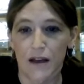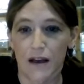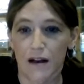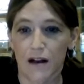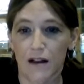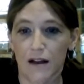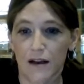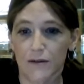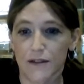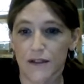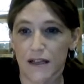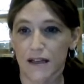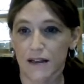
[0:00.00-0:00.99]
And all I
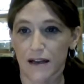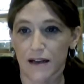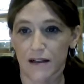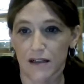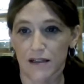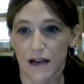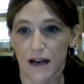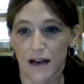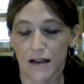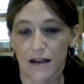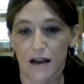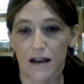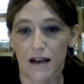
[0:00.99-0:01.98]
was saying there is
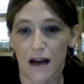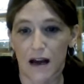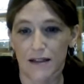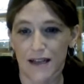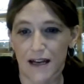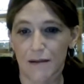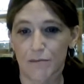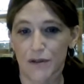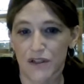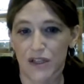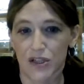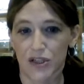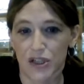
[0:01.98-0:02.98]
that a
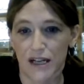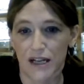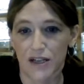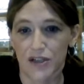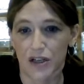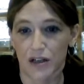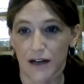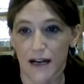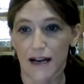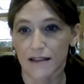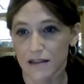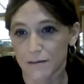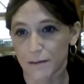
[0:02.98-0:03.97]
10% change in our
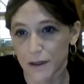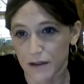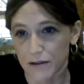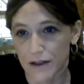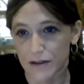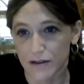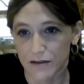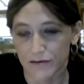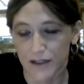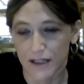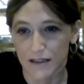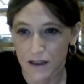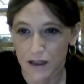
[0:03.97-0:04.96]
estimate of the relative
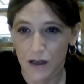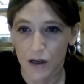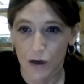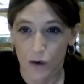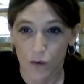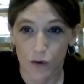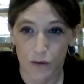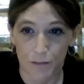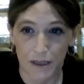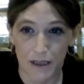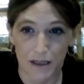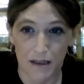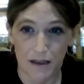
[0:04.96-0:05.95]
risk would
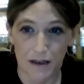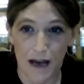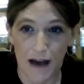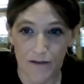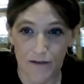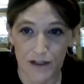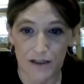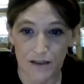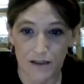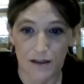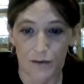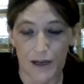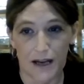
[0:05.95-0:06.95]
be evidence
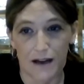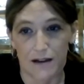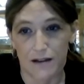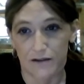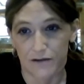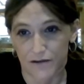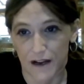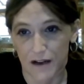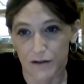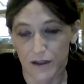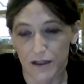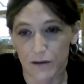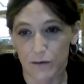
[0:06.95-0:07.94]
that we had
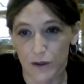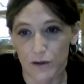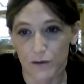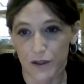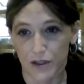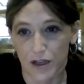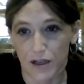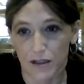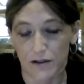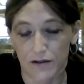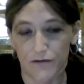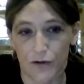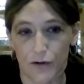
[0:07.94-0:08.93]
confounding once we
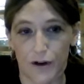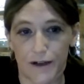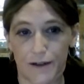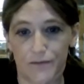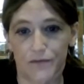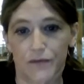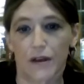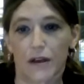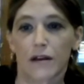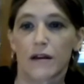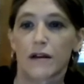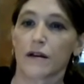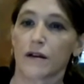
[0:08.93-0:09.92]
adjusted for it.
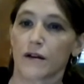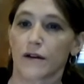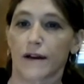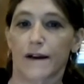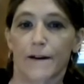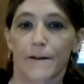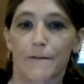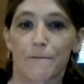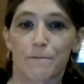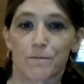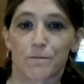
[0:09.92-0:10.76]
Okay.